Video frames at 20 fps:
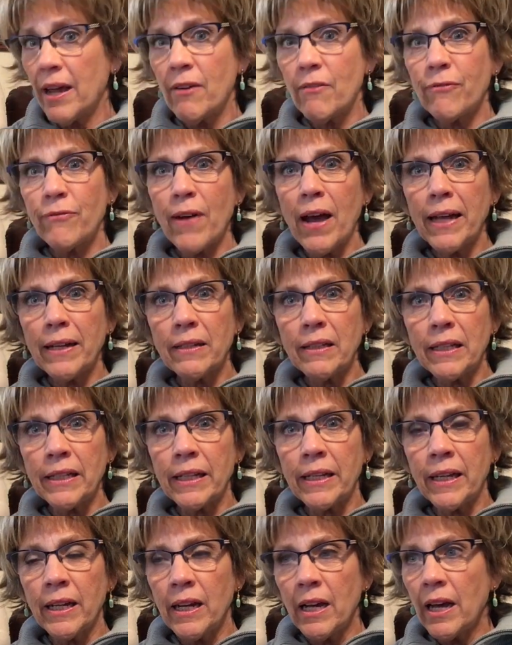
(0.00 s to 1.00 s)

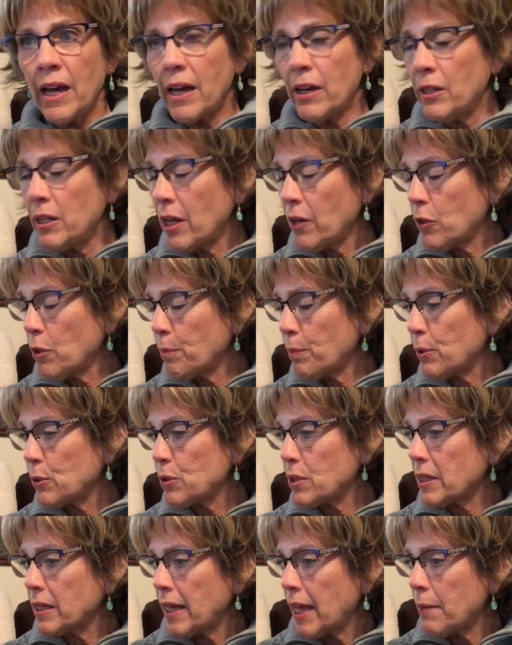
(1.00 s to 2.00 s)
Finally, another
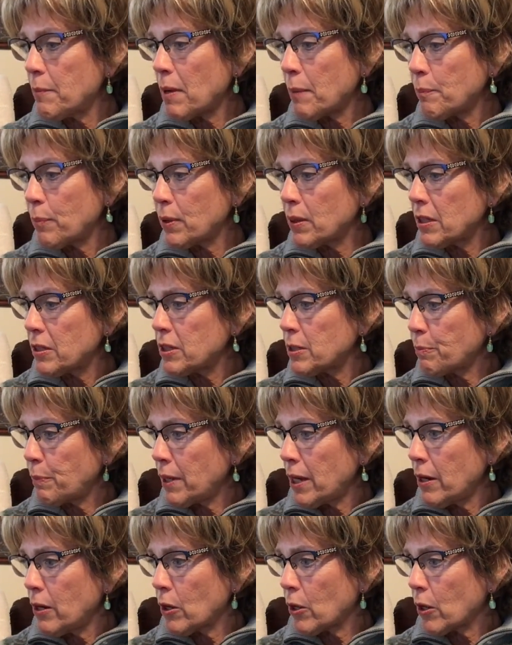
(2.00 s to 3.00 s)
person came up with a
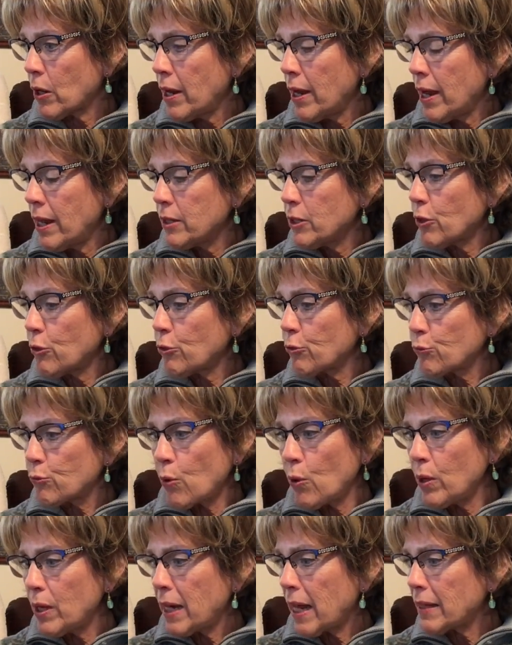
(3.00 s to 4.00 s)
spear to
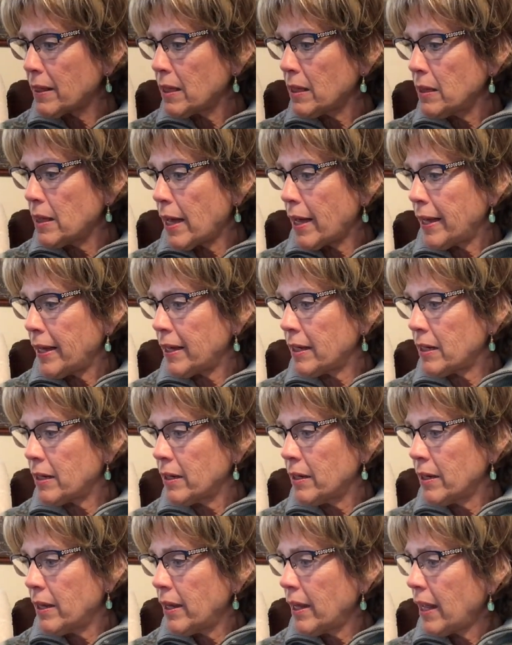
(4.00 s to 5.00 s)
throw it at the lion,
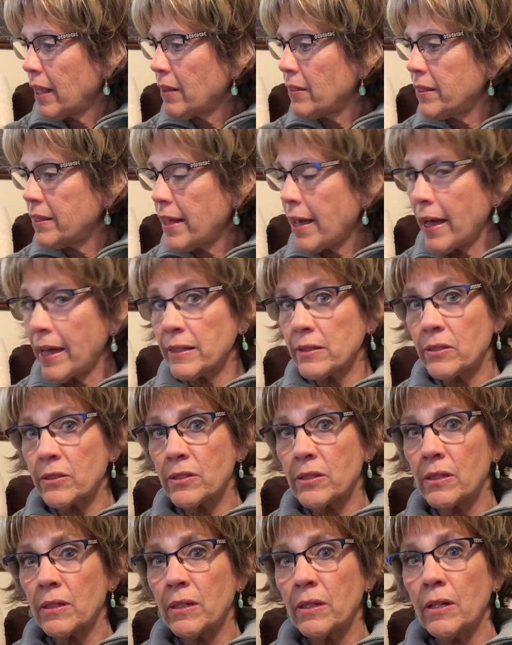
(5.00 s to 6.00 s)
and
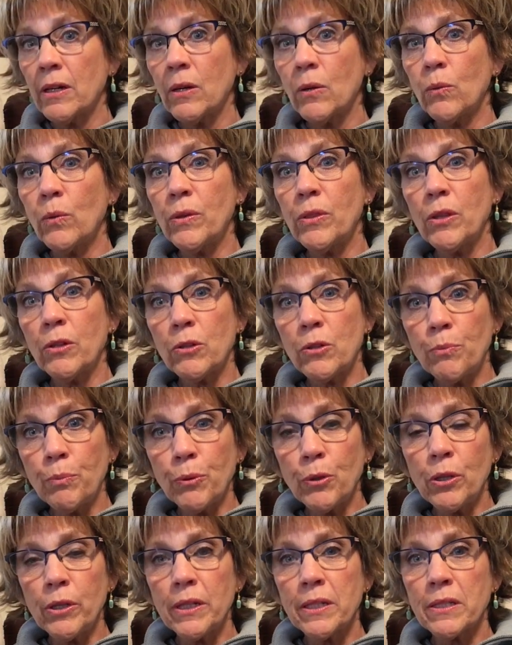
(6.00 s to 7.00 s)
that's when the
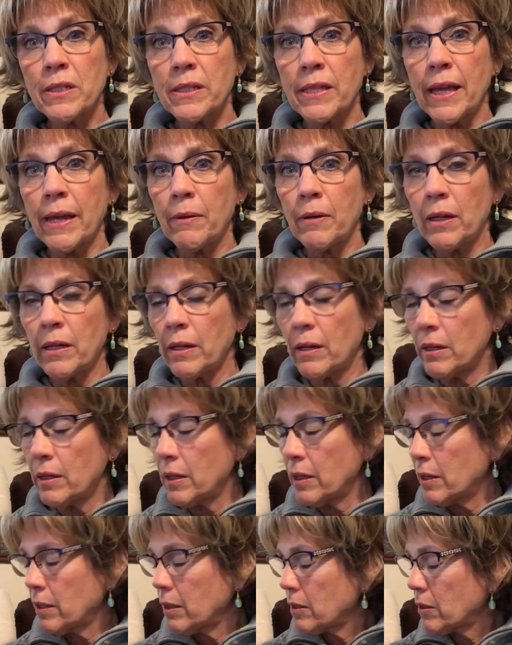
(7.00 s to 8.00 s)
bullets that
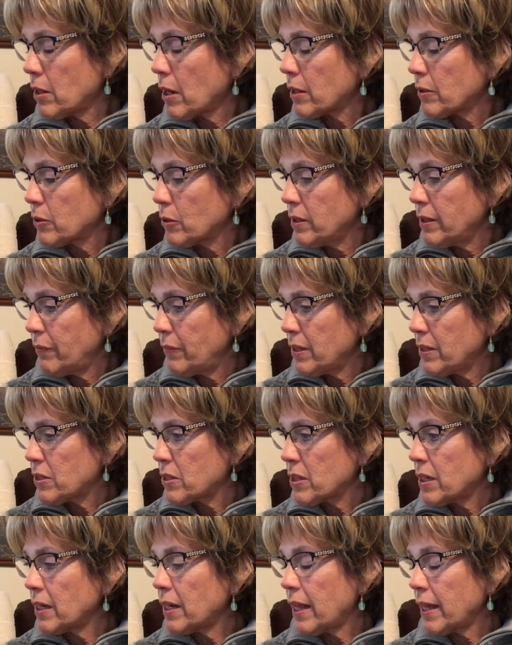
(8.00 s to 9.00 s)
Dr.
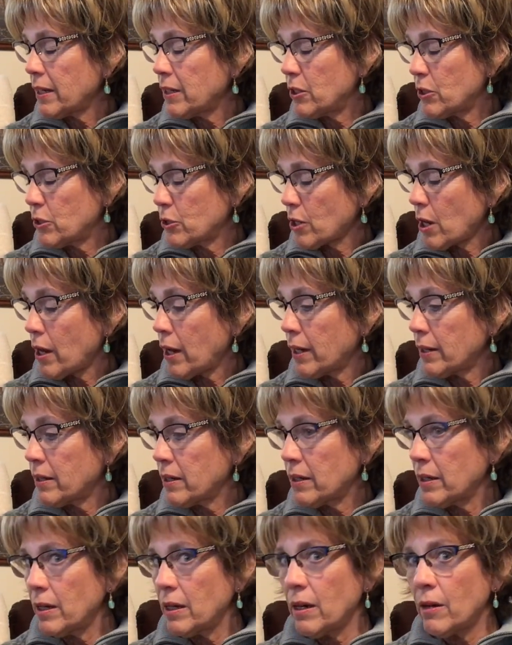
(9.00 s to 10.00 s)
Livingstone had shot
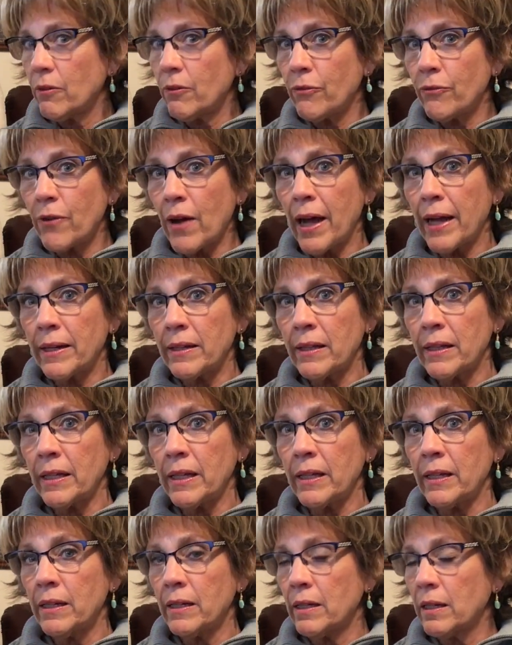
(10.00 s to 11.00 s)

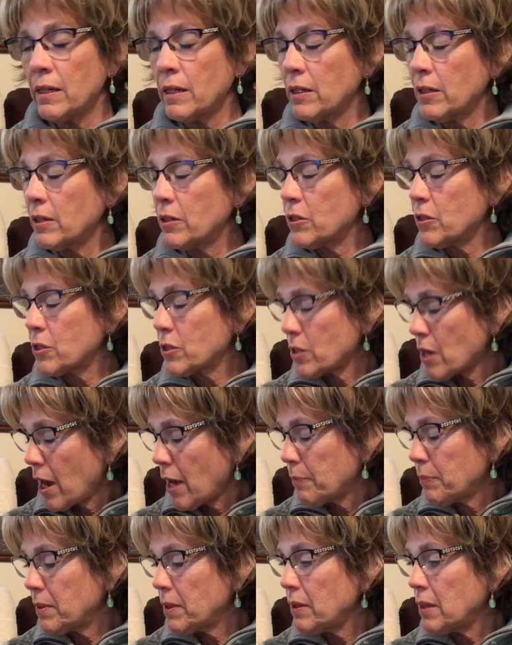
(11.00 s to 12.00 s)
finally
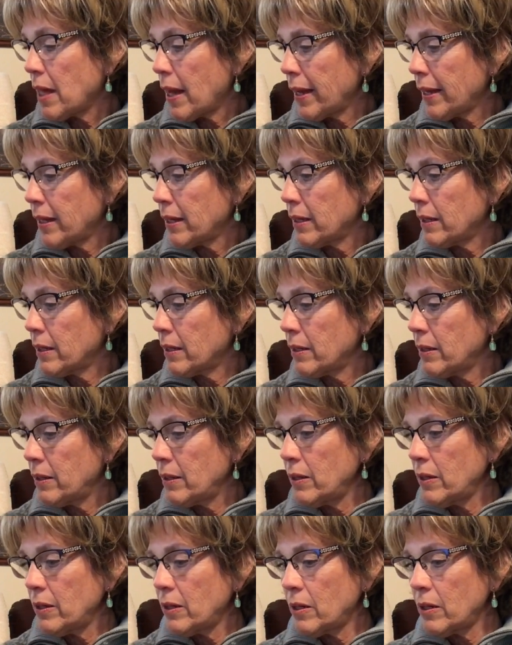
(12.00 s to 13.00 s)
stopped the
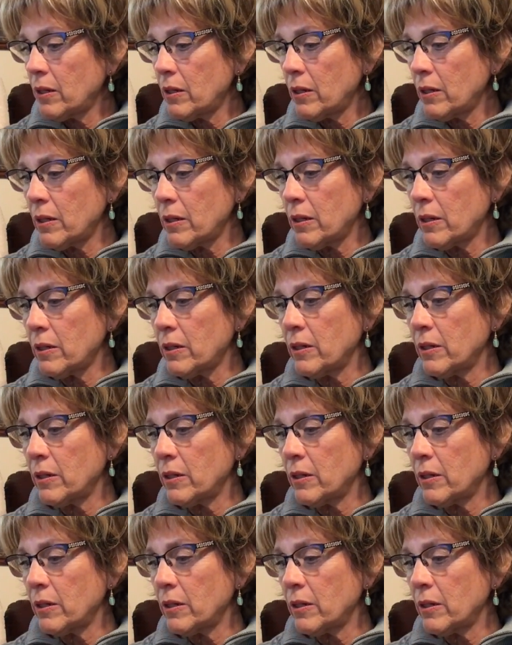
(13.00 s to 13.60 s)
lion.